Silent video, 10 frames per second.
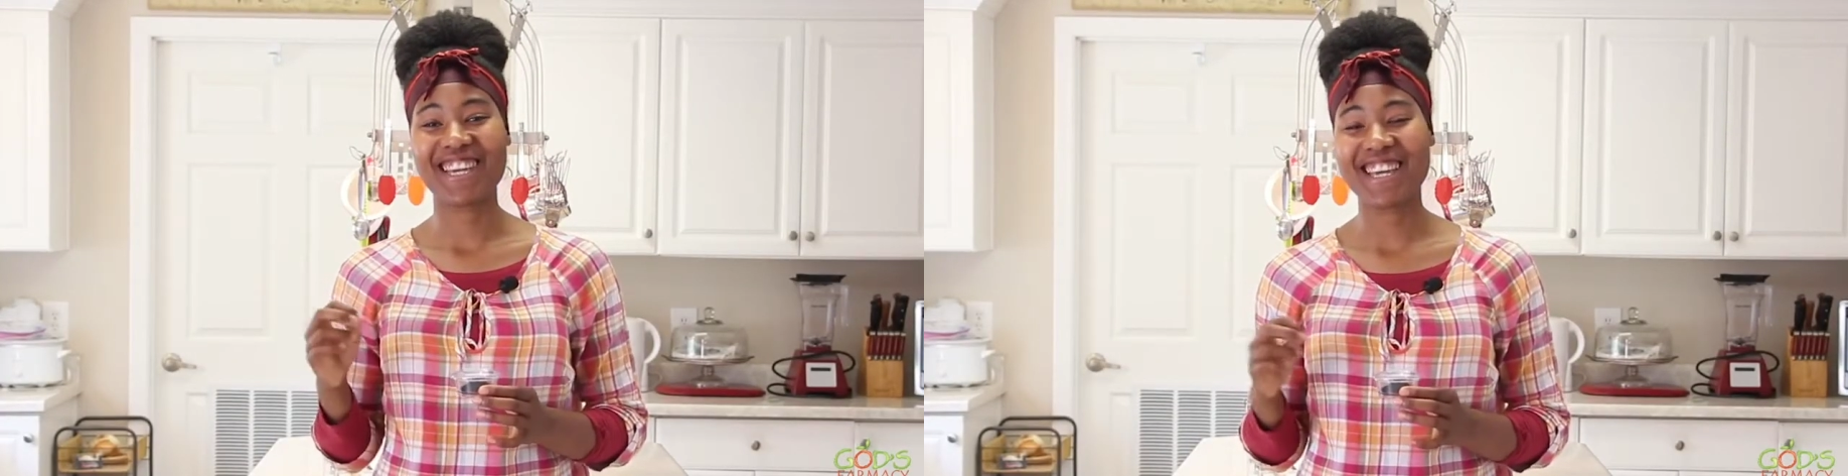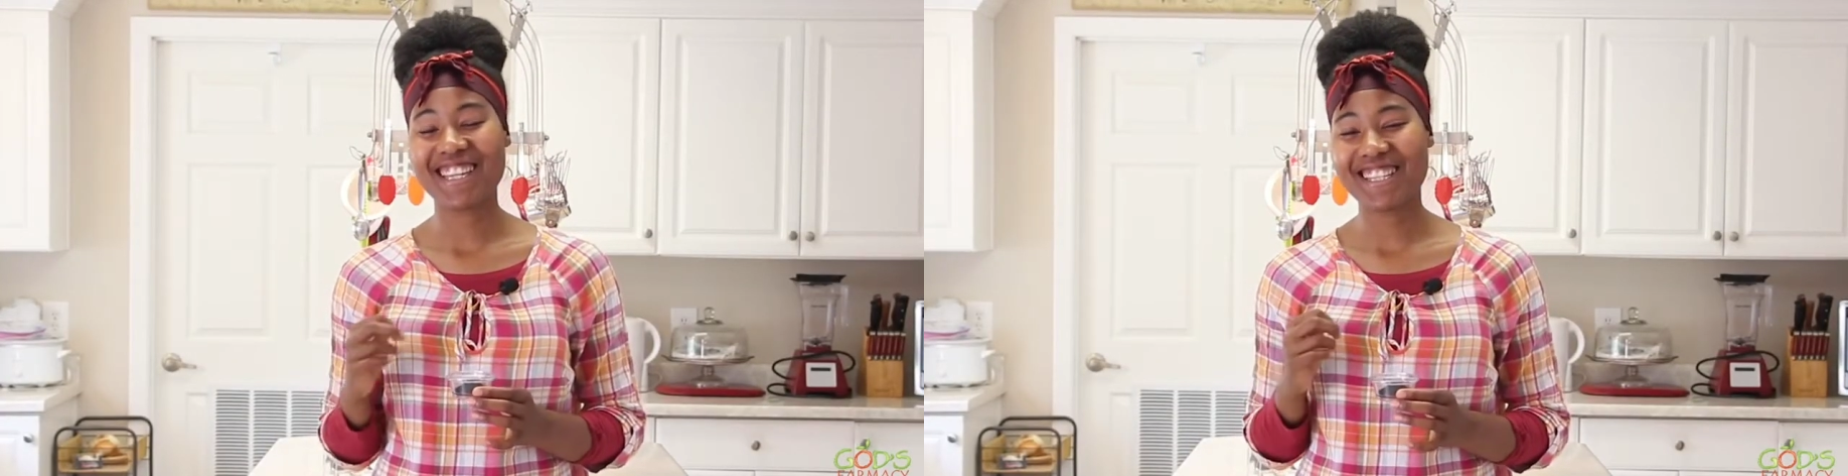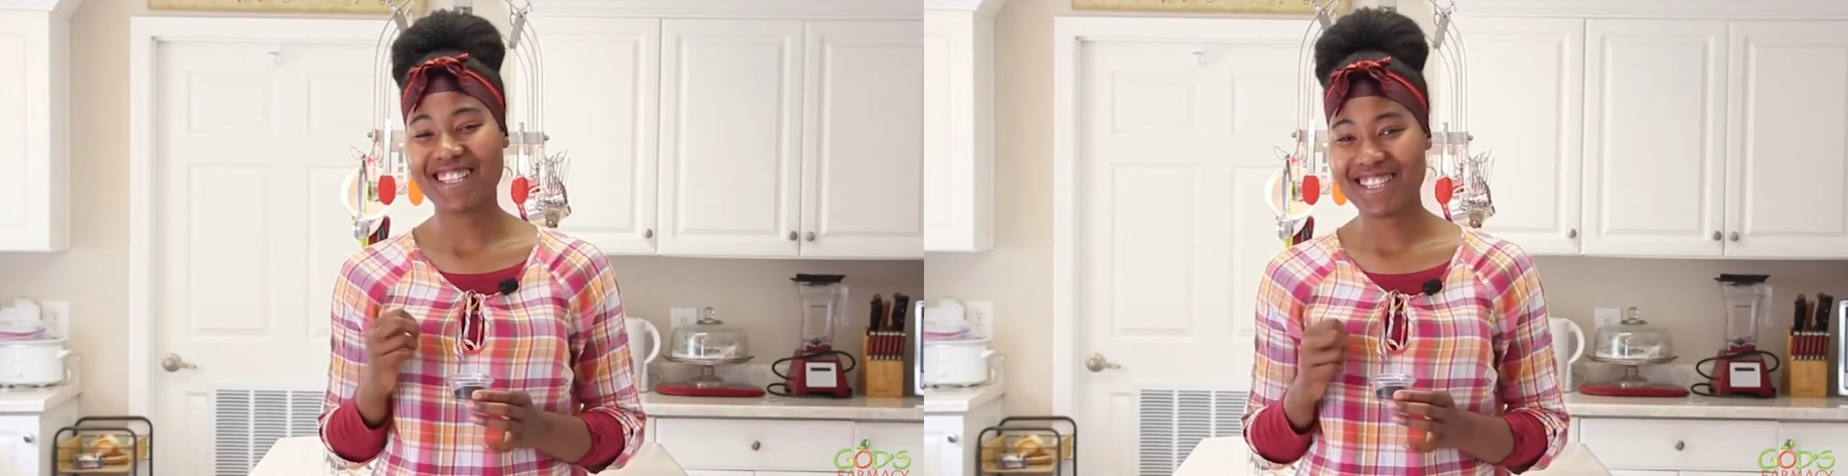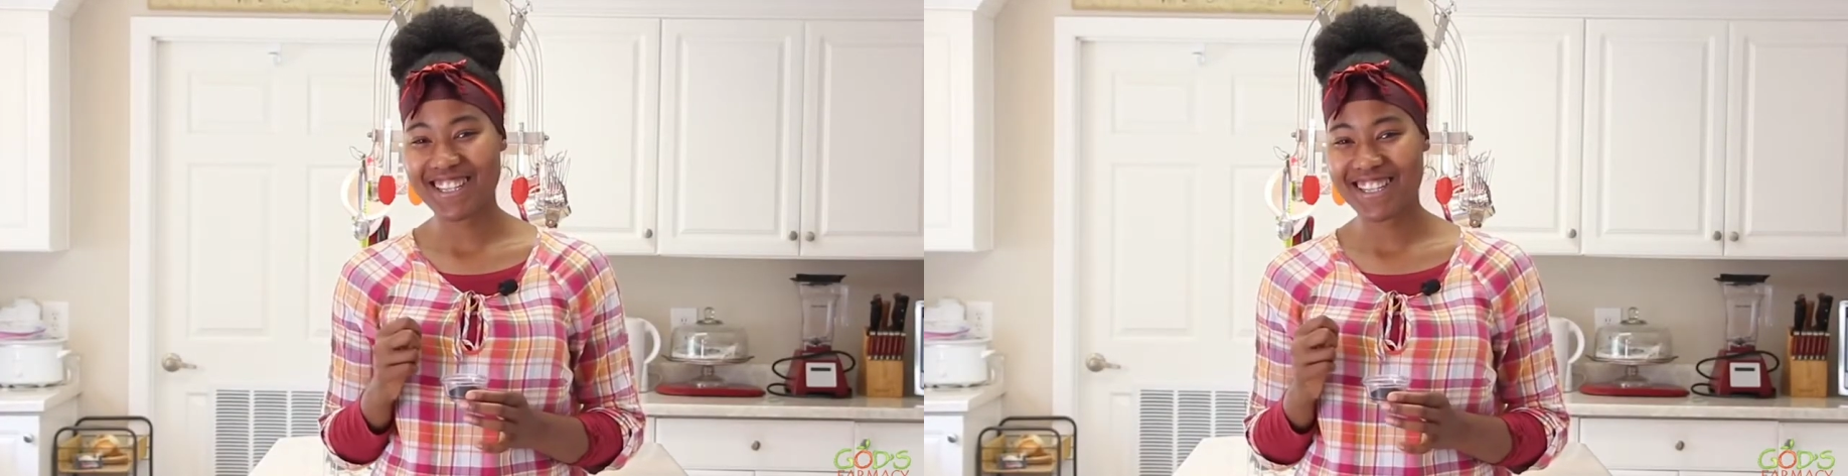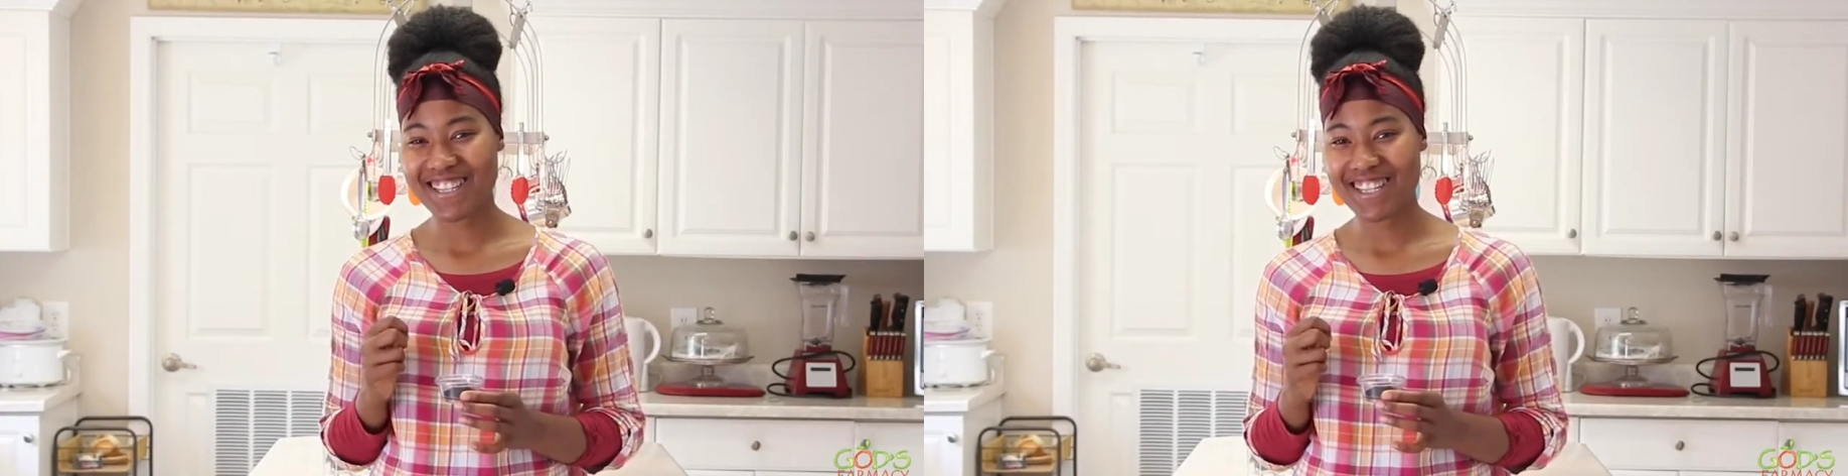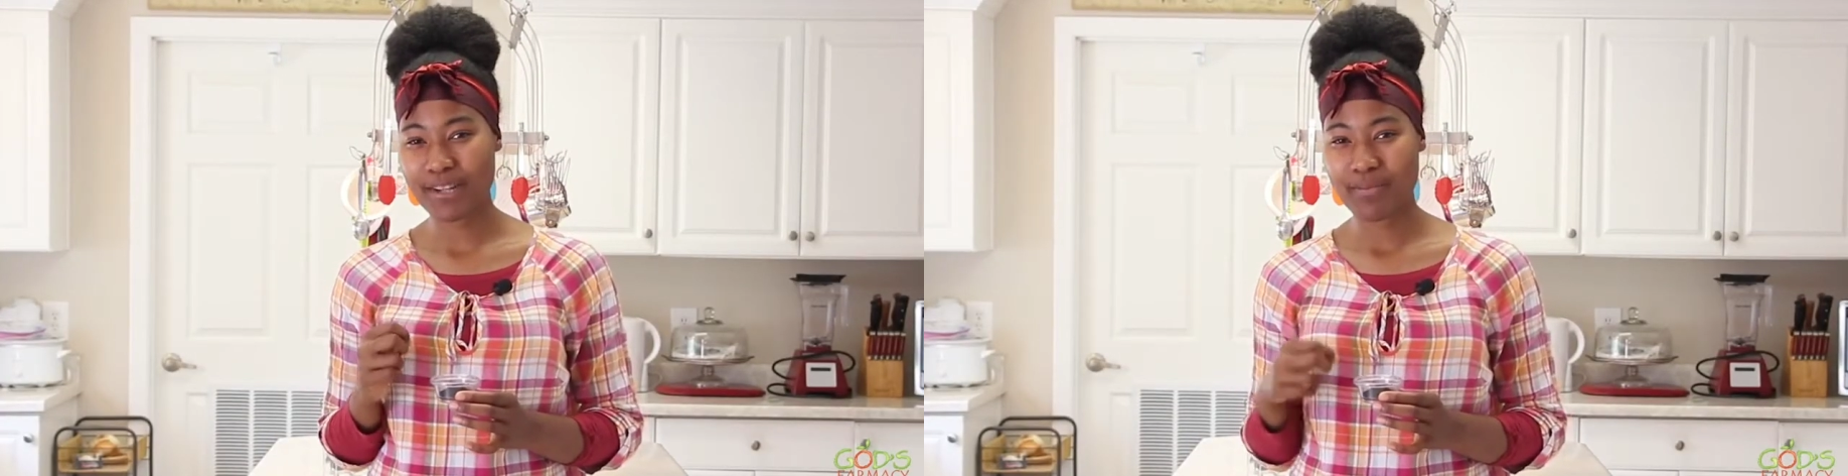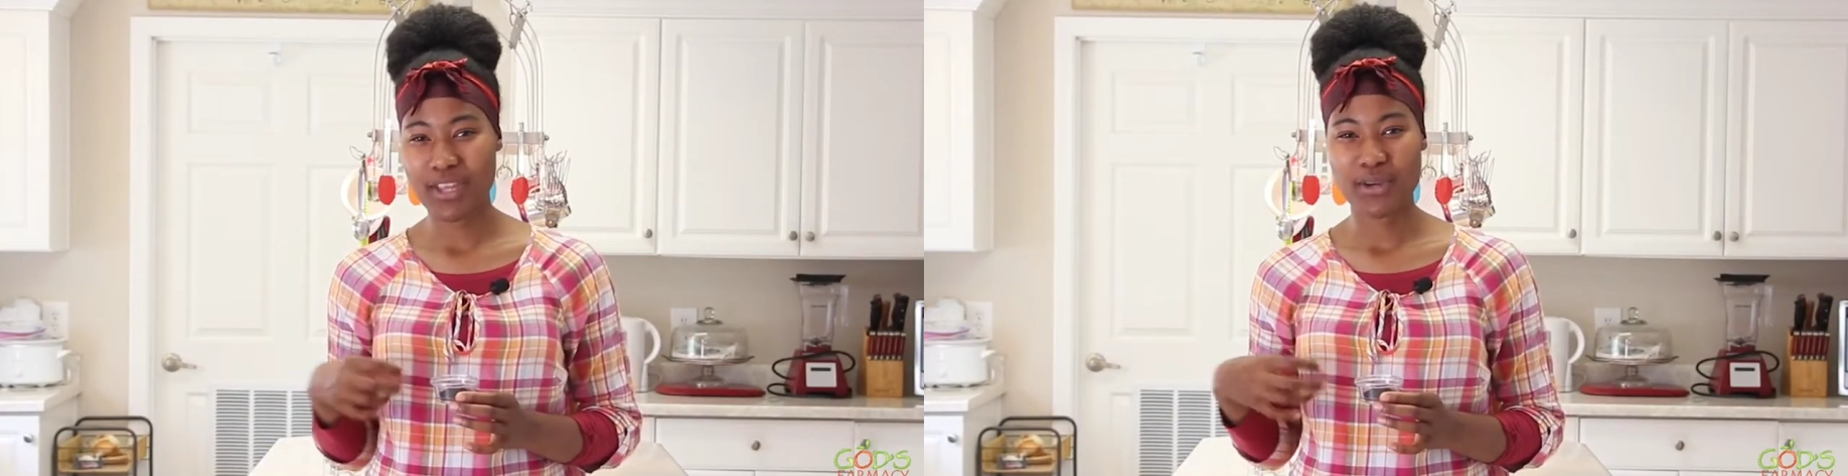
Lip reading: internally